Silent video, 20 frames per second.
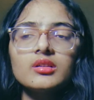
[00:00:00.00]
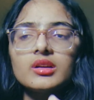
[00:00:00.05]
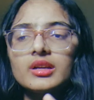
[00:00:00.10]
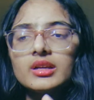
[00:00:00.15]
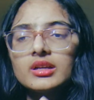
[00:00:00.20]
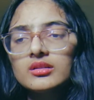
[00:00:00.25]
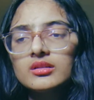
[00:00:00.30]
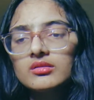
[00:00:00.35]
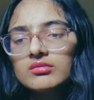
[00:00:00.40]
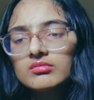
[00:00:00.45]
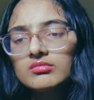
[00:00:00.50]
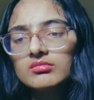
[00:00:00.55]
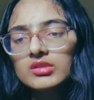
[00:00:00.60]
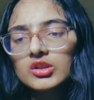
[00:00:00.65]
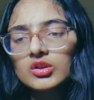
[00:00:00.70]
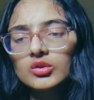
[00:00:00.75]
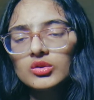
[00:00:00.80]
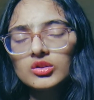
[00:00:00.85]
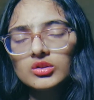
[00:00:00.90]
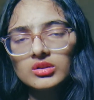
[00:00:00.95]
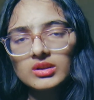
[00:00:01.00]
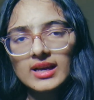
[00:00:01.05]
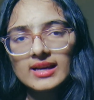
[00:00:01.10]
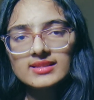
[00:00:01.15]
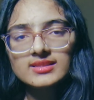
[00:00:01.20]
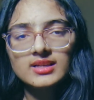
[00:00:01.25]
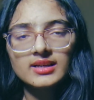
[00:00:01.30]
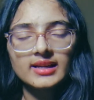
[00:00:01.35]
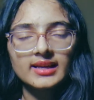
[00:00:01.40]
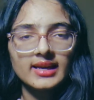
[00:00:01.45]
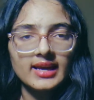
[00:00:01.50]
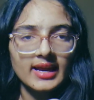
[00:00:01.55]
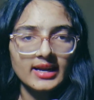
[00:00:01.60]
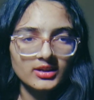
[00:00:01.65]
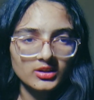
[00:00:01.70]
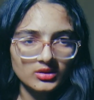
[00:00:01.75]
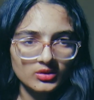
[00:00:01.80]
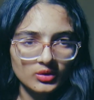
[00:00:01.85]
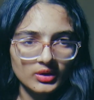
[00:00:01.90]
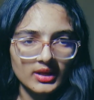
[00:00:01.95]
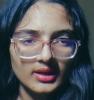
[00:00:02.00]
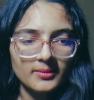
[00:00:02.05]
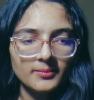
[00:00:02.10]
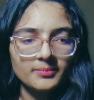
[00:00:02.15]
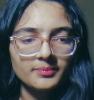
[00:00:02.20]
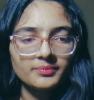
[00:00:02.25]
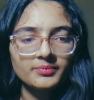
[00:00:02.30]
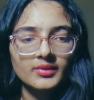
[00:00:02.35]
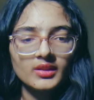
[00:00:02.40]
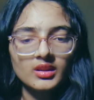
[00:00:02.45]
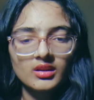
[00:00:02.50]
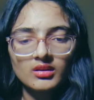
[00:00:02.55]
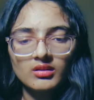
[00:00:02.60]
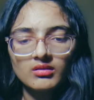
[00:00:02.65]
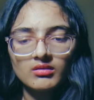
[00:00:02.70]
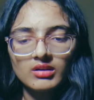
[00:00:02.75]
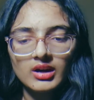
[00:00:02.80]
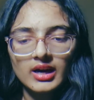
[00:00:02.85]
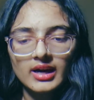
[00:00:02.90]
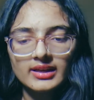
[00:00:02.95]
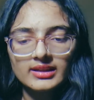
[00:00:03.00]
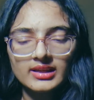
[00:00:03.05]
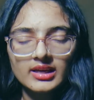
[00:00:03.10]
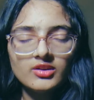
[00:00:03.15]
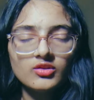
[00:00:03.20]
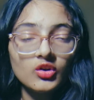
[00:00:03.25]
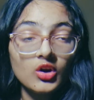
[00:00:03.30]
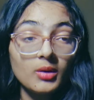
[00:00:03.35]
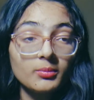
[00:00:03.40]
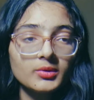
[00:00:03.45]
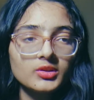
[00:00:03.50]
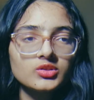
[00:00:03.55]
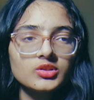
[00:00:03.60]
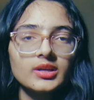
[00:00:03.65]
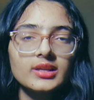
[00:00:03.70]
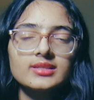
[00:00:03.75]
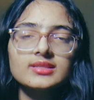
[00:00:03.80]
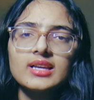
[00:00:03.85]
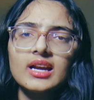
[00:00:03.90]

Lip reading: in yesterday and today. I did ray optics today.